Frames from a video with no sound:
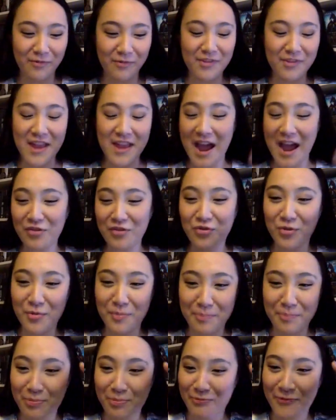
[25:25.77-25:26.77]

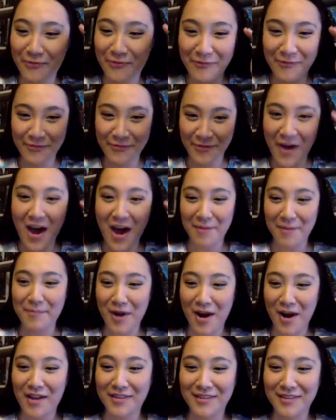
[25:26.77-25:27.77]
natural thought
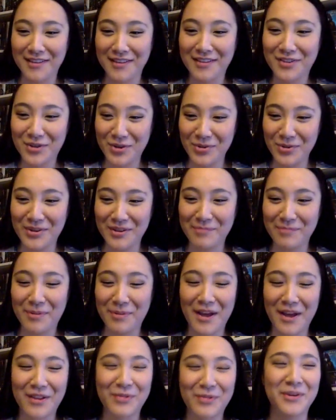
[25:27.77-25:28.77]
process to this
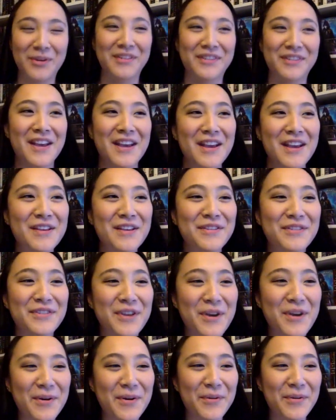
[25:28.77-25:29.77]
plot twist.
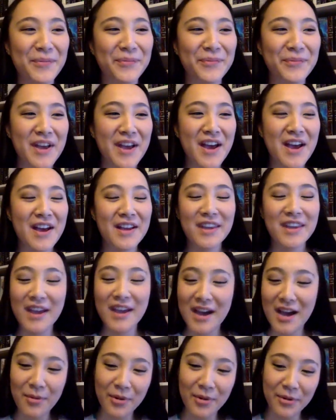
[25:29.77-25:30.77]
So
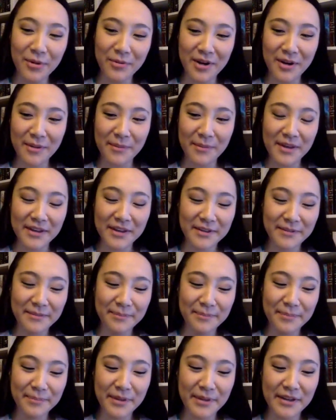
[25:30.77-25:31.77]
yeah, I wouldn't recommend it.
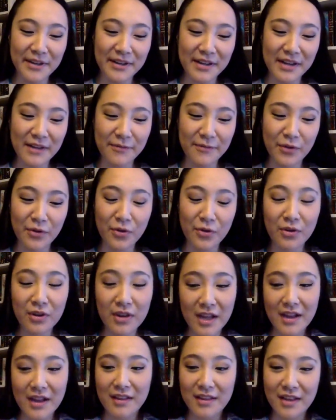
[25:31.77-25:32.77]
But if you're,
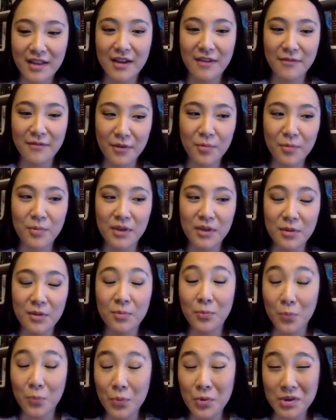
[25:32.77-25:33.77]
like I said, if you're really,
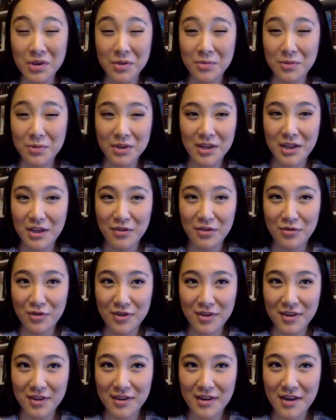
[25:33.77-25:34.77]
really, really
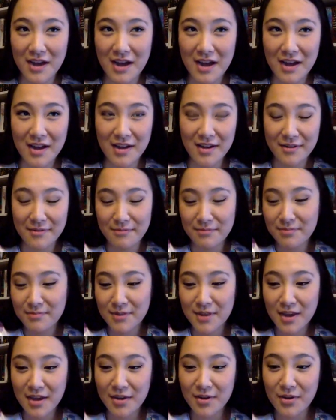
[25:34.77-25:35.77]
interested, um,
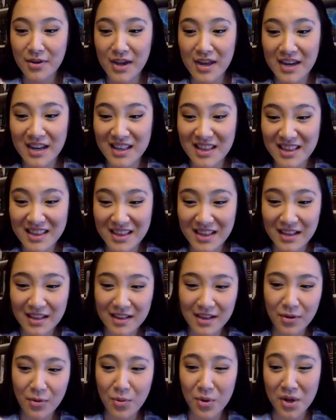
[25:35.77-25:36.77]
yeah, go ahead. It's, it's a
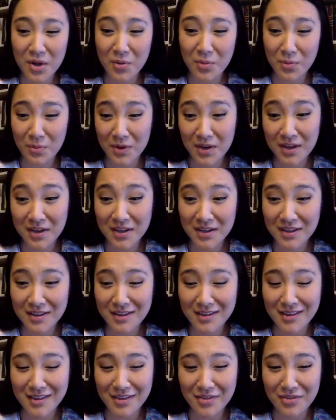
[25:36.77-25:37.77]
quick read.
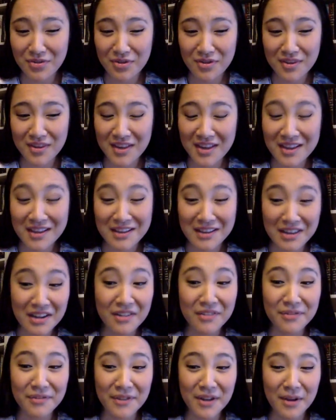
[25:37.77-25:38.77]
It's interesting enough.
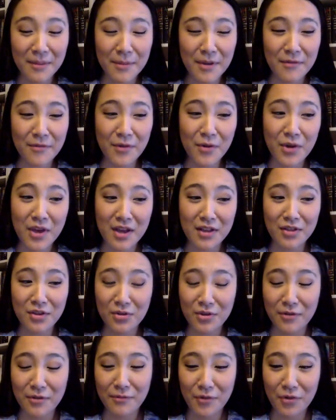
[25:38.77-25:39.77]
Um, if you get through
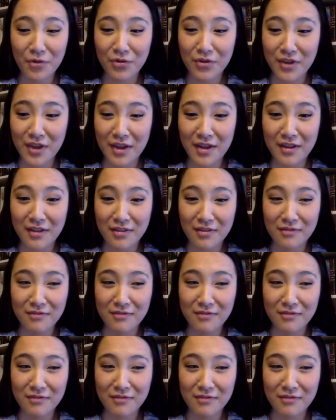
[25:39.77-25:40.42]
the first like